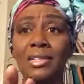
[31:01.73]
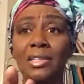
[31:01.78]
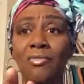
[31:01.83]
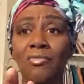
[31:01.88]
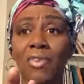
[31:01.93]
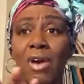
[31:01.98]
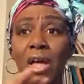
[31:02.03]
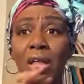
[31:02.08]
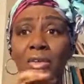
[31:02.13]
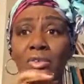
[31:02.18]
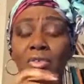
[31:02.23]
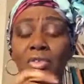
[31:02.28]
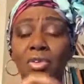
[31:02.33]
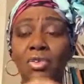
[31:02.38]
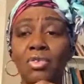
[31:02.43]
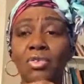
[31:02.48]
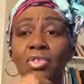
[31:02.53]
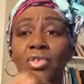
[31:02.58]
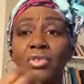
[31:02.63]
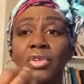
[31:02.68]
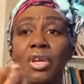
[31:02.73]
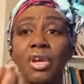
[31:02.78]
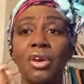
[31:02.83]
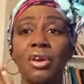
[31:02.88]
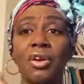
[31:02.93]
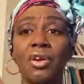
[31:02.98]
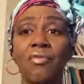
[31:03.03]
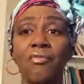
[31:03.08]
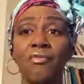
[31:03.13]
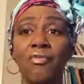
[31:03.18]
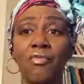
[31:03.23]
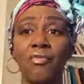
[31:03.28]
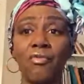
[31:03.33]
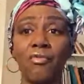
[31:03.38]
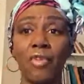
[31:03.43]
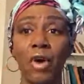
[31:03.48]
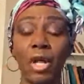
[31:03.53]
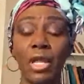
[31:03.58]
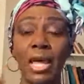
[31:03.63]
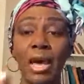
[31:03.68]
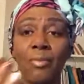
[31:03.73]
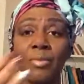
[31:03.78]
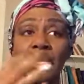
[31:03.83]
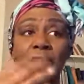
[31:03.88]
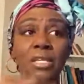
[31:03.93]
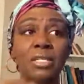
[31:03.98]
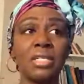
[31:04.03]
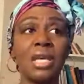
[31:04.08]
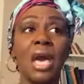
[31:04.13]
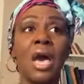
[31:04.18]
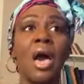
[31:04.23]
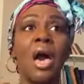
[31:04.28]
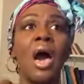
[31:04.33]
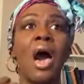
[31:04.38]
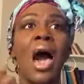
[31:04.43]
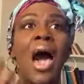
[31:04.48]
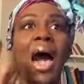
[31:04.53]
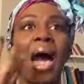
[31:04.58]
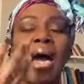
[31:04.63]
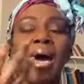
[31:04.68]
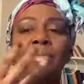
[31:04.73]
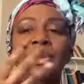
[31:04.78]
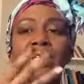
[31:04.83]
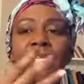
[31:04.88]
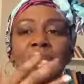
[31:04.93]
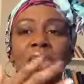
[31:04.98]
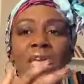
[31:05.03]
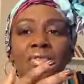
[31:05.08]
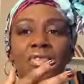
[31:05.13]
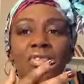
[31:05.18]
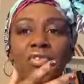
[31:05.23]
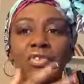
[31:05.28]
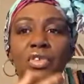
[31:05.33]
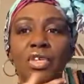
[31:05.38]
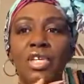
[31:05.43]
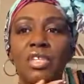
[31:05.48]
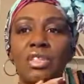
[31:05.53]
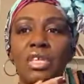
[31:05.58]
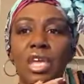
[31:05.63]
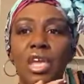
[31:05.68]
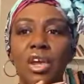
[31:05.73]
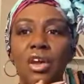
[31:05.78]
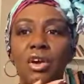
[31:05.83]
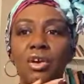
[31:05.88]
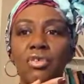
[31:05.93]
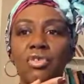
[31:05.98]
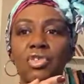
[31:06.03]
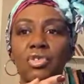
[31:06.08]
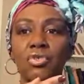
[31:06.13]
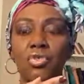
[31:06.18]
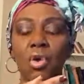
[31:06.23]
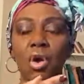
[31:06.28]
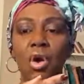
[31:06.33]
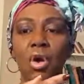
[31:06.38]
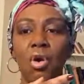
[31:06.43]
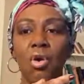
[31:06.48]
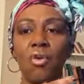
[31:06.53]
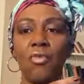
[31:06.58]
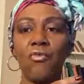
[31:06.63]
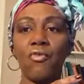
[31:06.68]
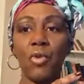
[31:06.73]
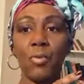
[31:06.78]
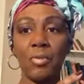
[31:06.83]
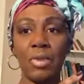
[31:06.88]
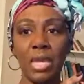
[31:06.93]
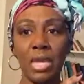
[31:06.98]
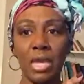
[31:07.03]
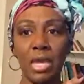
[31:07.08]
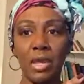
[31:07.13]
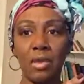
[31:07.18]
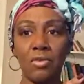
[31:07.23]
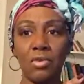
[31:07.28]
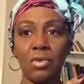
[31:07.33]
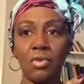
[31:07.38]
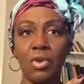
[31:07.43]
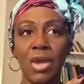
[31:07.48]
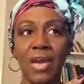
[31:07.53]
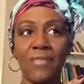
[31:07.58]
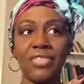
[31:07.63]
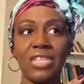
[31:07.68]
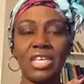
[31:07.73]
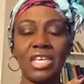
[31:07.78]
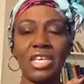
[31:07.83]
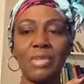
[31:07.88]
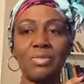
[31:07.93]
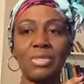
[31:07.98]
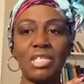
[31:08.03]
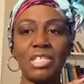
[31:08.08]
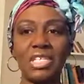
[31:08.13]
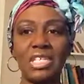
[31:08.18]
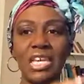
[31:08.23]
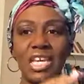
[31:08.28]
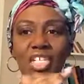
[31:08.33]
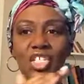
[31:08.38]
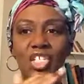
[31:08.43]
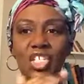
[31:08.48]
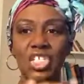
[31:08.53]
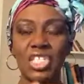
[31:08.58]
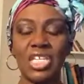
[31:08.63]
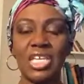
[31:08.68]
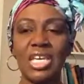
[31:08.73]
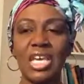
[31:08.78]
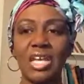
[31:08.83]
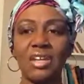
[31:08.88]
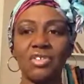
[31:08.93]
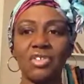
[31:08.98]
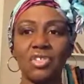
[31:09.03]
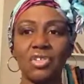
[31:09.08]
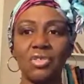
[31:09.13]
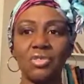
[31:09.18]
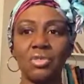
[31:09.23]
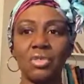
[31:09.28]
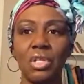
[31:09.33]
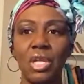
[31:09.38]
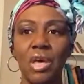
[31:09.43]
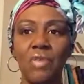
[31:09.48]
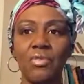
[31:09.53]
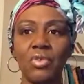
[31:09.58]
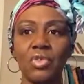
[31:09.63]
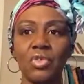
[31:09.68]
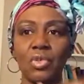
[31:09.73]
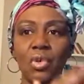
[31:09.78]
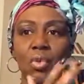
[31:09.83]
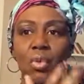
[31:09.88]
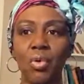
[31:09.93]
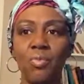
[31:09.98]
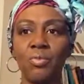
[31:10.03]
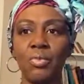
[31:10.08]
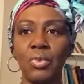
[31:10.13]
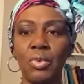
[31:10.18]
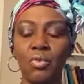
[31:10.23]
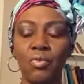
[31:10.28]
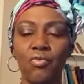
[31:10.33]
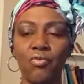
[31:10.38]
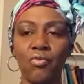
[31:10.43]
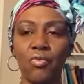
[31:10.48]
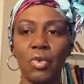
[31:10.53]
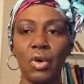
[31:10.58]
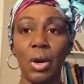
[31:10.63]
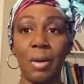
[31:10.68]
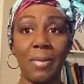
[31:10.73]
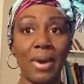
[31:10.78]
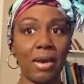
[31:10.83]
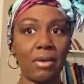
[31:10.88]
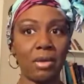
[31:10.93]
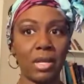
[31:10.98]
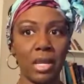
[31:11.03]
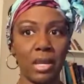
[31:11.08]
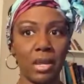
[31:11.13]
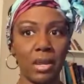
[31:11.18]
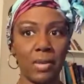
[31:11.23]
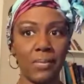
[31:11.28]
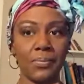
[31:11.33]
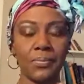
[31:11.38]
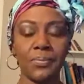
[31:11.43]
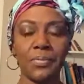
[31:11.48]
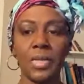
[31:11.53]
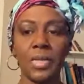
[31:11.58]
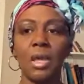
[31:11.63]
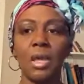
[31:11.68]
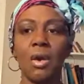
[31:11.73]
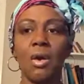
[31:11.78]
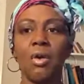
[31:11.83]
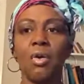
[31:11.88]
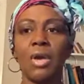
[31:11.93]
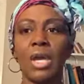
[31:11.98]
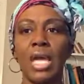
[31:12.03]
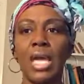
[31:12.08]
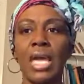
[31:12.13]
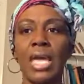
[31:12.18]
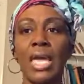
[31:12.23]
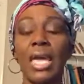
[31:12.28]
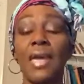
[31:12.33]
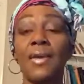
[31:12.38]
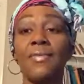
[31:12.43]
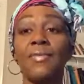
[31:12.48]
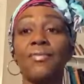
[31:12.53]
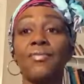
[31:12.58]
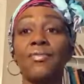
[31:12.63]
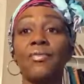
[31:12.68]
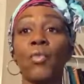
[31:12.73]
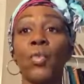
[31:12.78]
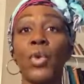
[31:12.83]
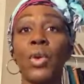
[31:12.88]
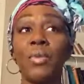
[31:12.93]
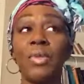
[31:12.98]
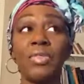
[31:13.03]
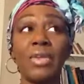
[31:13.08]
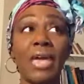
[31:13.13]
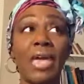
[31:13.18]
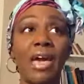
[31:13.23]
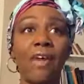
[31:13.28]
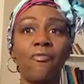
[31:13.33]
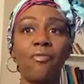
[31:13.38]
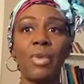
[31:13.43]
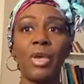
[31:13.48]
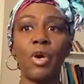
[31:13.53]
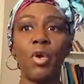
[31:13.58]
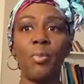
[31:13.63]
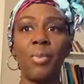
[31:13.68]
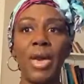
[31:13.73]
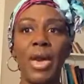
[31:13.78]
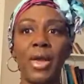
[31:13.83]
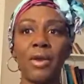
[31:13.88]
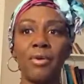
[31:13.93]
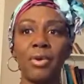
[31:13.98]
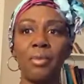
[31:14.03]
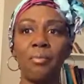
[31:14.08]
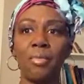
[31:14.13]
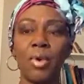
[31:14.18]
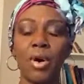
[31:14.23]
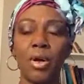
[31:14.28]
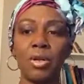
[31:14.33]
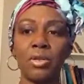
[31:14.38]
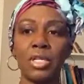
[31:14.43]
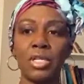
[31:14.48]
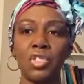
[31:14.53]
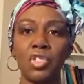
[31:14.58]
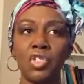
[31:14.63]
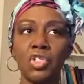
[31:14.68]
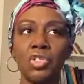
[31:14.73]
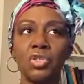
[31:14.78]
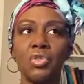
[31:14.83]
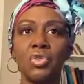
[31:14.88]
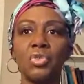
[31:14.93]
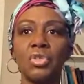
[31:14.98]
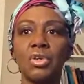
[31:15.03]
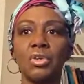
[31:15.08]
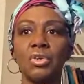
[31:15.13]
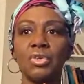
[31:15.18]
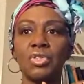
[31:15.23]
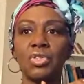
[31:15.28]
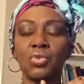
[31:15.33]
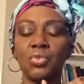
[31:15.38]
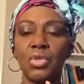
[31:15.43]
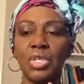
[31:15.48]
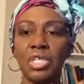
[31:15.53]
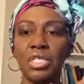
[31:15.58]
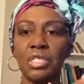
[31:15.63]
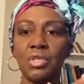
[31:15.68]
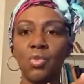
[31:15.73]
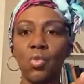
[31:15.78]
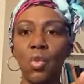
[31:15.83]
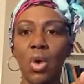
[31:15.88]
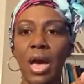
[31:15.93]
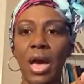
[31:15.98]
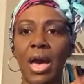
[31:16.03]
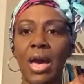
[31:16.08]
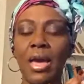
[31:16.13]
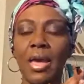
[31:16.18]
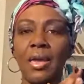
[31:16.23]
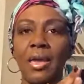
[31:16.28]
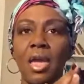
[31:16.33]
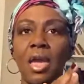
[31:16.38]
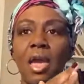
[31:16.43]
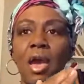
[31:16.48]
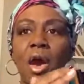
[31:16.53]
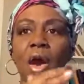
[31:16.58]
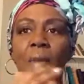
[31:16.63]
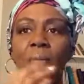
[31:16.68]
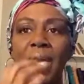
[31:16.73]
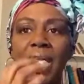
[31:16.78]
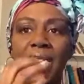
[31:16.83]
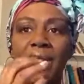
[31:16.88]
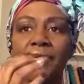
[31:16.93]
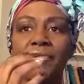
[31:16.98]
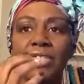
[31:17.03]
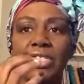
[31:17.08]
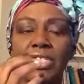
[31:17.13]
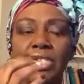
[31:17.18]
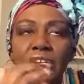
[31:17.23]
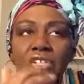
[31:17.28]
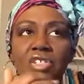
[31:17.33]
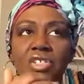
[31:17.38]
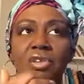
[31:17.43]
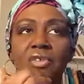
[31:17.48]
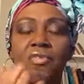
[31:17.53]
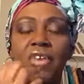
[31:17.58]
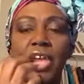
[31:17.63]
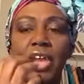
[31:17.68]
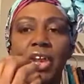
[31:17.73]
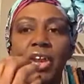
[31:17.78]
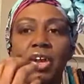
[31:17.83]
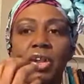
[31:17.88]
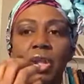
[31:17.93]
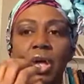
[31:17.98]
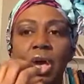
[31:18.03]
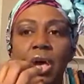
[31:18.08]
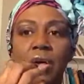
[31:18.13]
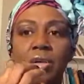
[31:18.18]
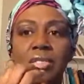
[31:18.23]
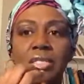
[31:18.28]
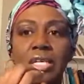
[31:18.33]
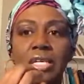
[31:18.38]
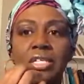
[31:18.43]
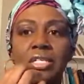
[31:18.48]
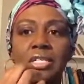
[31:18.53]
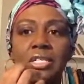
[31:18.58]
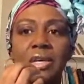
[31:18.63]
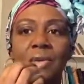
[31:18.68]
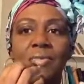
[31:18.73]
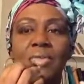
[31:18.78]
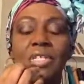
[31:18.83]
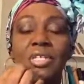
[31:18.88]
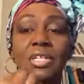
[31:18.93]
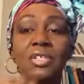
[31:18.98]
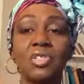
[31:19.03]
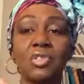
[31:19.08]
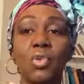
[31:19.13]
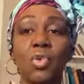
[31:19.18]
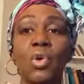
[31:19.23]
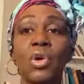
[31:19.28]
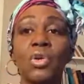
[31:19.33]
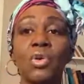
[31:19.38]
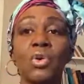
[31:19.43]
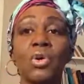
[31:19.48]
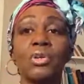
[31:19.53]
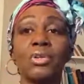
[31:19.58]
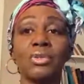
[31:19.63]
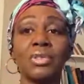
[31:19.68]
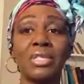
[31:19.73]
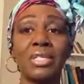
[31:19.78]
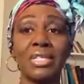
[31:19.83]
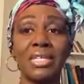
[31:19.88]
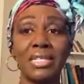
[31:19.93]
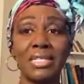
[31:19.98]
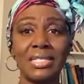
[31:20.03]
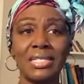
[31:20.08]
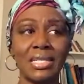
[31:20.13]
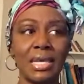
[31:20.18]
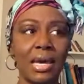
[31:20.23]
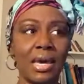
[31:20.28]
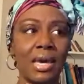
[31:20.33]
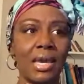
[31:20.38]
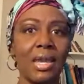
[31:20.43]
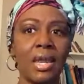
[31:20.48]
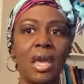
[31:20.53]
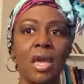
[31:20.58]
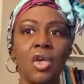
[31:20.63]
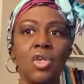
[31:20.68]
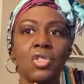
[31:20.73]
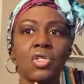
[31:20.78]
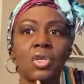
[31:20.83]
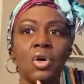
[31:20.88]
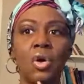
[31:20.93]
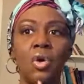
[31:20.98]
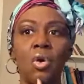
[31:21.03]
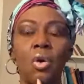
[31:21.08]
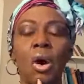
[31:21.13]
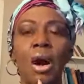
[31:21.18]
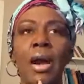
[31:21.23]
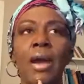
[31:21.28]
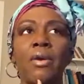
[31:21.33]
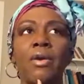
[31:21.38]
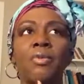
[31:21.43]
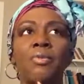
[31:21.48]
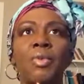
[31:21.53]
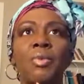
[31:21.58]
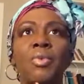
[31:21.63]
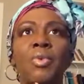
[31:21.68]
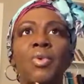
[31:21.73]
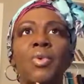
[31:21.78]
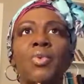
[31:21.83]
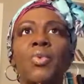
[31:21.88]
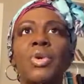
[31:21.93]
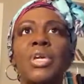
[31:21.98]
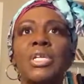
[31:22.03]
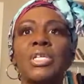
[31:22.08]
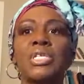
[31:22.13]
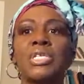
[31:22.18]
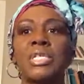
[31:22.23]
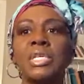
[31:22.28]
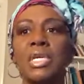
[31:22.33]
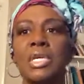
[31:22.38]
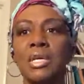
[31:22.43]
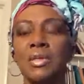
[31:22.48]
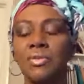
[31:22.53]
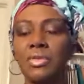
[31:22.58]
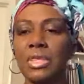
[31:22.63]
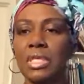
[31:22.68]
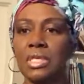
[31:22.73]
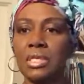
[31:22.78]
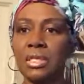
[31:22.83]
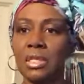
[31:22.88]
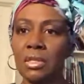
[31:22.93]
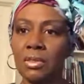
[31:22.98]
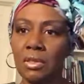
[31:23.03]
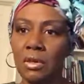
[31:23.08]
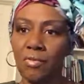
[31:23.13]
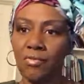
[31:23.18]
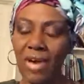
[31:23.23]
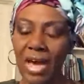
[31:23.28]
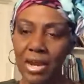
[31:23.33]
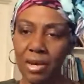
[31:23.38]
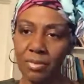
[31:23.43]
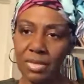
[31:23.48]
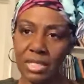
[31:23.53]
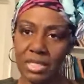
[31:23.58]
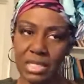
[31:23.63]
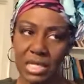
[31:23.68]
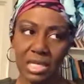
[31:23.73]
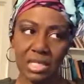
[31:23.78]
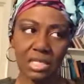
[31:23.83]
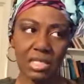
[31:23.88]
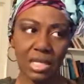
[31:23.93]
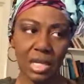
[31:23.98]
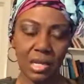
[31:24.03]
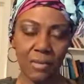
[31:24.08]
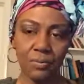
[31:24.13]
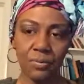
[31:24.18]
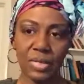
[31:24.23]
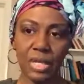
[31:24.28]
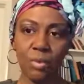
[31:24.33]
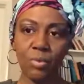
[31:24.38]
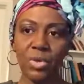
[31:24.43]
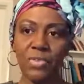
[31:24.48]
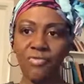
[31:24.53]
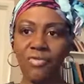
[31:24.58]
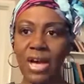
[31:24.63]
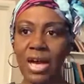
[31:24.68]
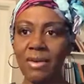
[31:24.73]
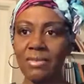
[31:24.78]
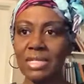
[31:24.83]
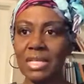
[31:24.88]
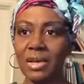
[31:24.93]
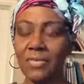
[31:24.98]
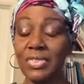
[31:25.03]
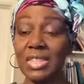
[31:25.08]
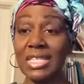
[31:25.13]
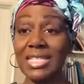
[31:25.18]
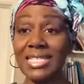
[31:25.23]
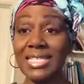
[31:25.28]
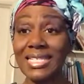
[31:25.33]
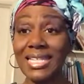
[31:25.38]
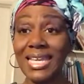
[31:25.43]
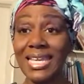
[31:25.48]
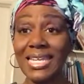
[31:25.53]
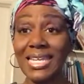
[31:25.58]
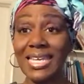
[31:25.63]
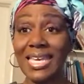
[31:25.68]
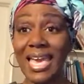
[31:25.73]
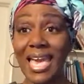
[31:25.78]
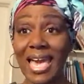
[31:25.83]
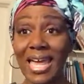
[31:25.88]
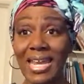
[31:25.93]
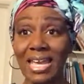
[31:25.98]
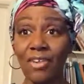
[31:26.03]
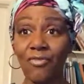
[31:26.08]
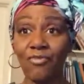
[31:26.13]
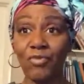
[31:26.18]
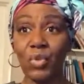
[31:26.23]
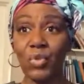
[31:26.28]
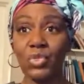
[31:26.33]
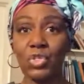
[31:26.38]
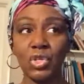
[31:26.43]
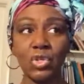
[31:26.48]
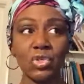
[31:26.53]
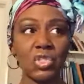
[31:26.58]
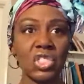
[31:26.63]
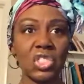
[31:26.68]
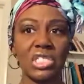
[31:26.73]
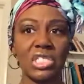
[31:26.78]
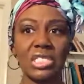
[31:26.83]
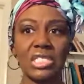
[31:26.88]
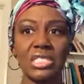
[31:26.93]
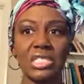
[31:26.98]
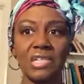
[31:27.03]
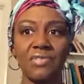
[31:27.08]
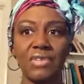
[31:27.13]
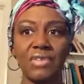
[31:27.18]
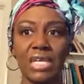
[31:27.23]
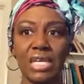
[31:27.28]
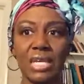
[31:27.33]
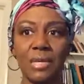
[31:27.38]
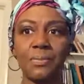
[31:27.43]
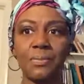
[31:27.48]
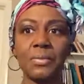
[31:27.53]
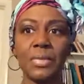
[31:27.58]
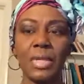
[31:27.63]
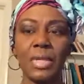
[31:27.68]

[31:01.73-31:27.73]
the follicle so the hair can fall out. Because I believe if you get the hair to grow for men, you have to keep the DHT at a certain level so it won't come out again. Okay, and women that have male pattern baldness too, there is a reason why. A manifestation of hair loss is something that's going on the inside. So I remember we did the vitamin testing and we found out this lady had a fructose sensitivity,